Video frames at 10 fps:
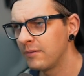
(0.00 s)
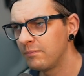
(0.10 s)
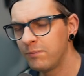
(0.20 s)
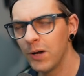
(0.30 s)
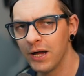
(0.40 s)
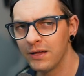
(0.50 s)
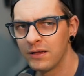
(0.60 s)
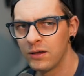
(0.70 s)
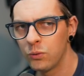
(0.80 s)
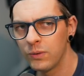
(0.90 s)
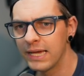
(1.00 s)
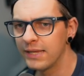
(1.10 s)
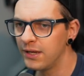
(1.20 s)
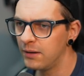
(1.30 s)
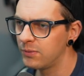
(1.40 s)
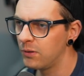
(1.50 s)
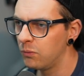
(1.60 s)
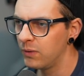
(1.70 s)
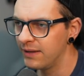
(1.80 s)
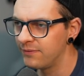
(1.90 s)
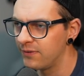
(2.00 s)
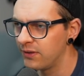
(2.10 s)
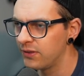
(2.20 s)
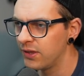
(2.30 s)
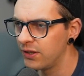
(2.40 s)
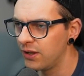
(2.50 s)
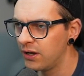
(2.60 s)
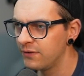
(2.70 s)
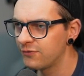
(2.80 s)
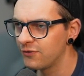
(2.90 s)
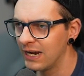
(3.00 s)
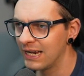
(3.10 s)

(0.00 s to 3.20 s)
But we end up with the Livetrak,